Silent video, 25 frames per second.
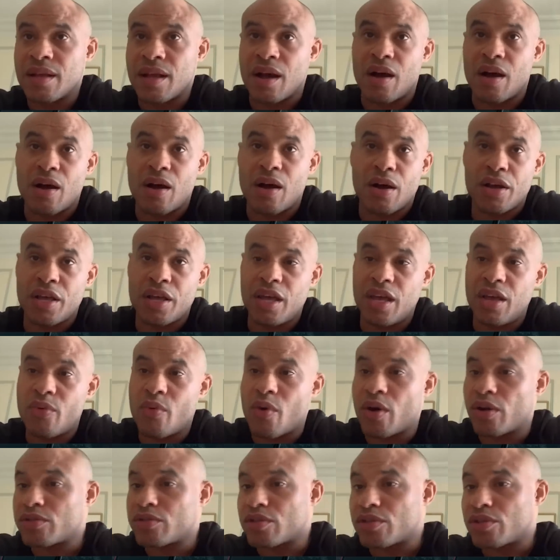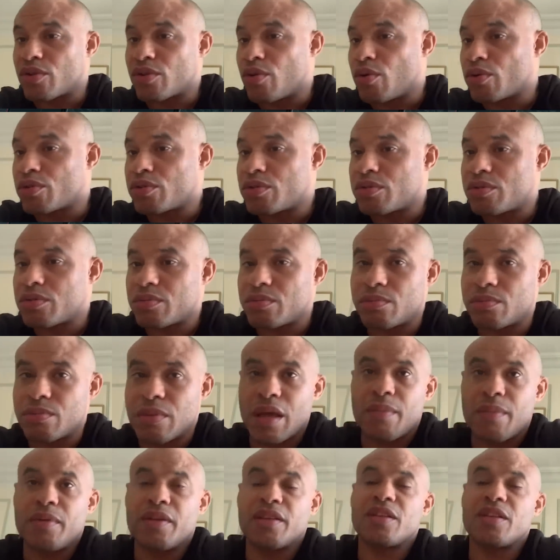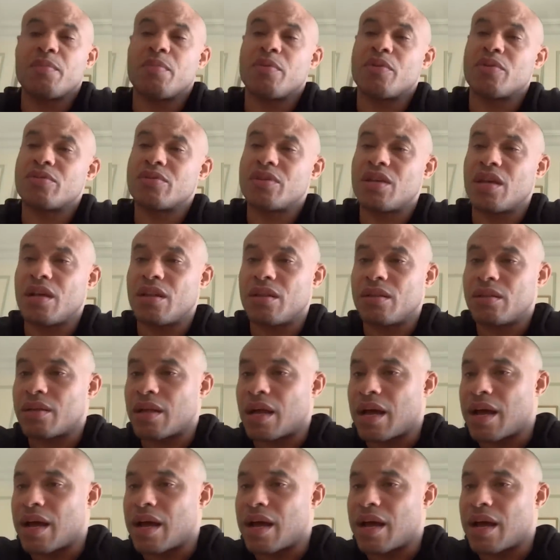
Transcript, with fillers: oh, he wanted to go maybe to Brazil.